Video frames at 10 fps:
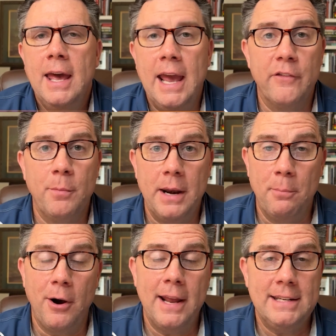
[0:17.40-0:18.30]
Hey everybody,
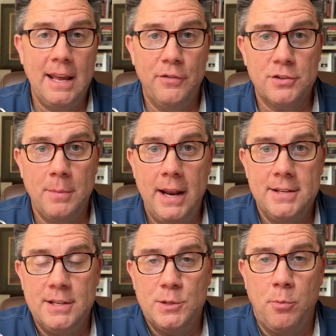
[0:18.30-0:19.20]
Brian Davis from A to
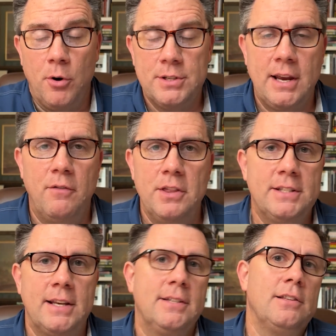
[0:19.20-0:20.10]
Z Sports covering the
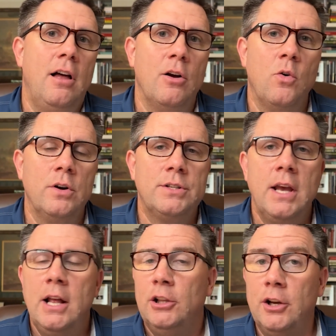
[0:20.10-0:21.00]
Texas Longhorns.
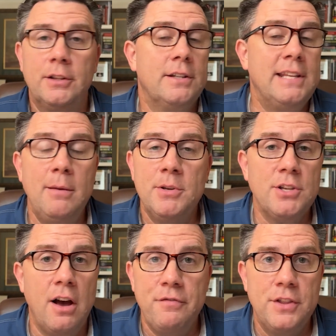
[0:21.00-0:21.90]
Look, the team is
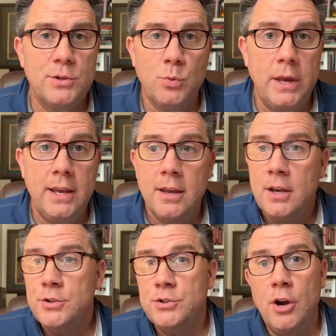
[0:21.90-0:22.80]
off this week,
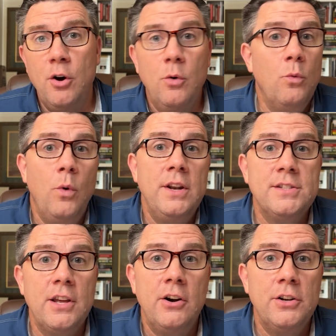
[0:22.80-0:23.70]
so what is
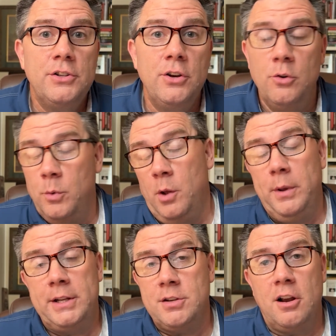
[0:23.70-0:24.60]
there to do? Well, we
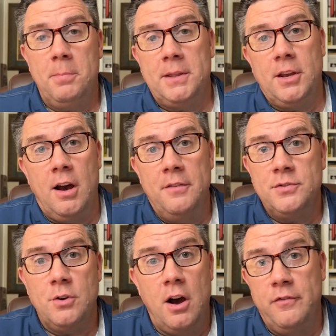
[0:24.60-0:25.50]
could talk about the
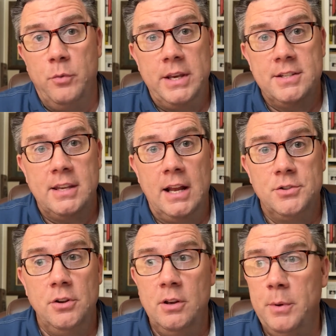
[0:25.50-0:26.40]
off-week
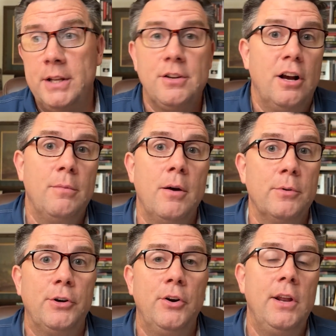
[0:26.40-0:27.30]
schedule, then we could talk about
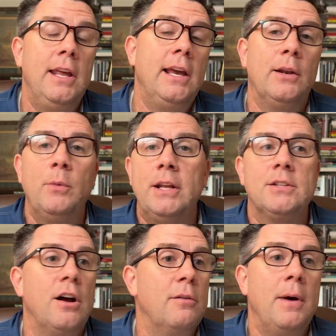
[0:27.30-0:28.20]
recruiting, and we could
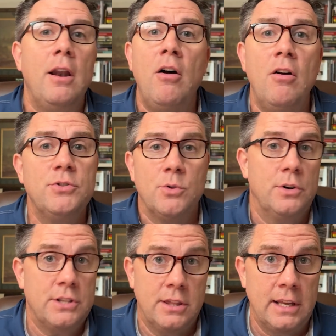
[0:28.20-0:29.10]
talk about all
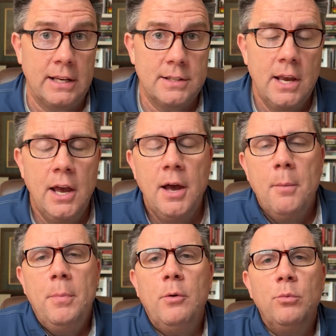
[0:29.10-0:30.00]
sorts of things.
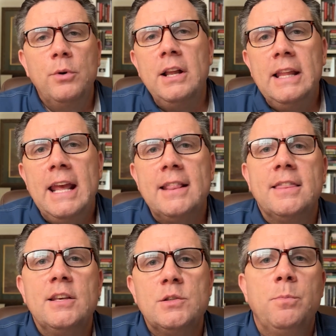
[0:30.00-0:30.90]
But really, at
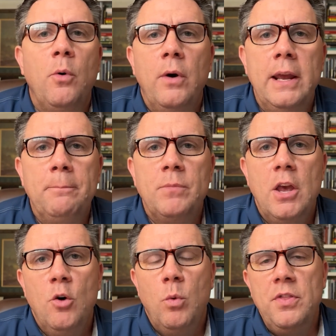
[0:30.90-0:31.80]
this point,
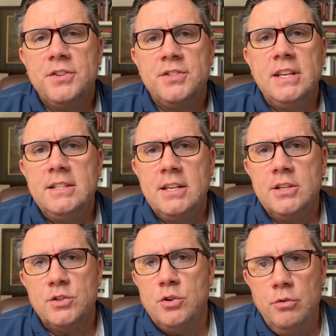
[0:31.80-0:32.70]
when the season
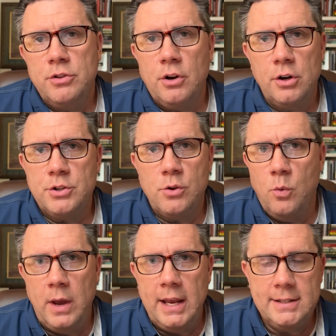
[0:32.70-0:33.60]
is 2/3 of the
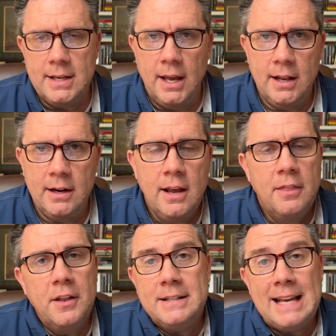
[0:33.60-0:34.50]
way done,
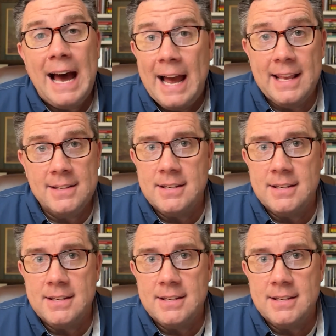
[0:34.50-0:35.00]
the die is